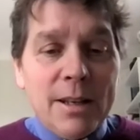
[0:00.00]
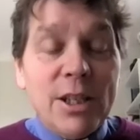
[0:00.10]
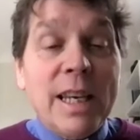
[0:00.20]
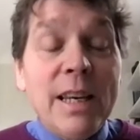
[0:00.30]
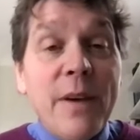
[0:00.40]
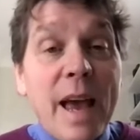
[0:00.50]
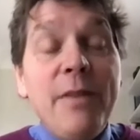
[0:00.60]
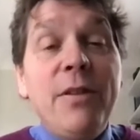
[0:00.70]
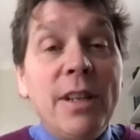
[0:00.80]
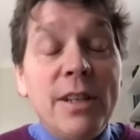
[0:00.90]
to give
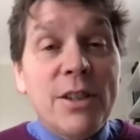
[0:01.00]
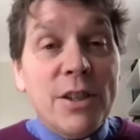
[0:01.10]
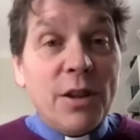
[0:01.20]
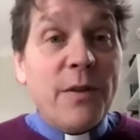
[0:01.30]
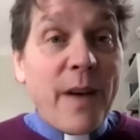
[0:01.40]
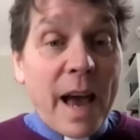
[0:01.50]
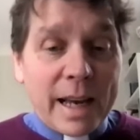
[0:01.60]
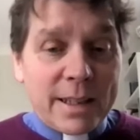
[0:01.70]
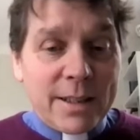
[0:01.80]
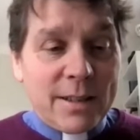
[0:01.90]
evidence to the
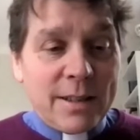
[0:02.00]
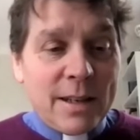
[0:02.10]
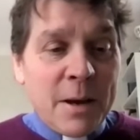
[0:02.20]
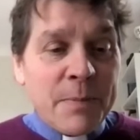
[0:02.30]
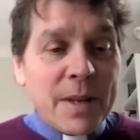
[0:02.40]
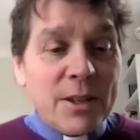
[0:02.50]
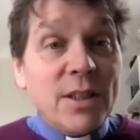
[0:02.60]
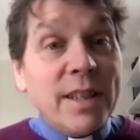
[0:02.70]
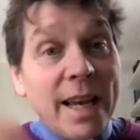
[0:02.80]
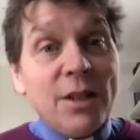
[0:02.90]
facts, to
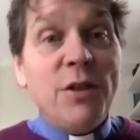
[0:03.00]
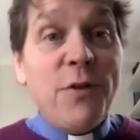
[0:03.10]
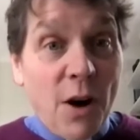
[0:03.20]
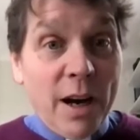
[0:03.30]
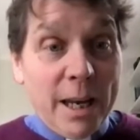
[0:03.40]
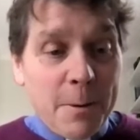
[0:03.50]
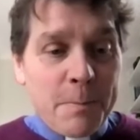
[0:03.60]
testify.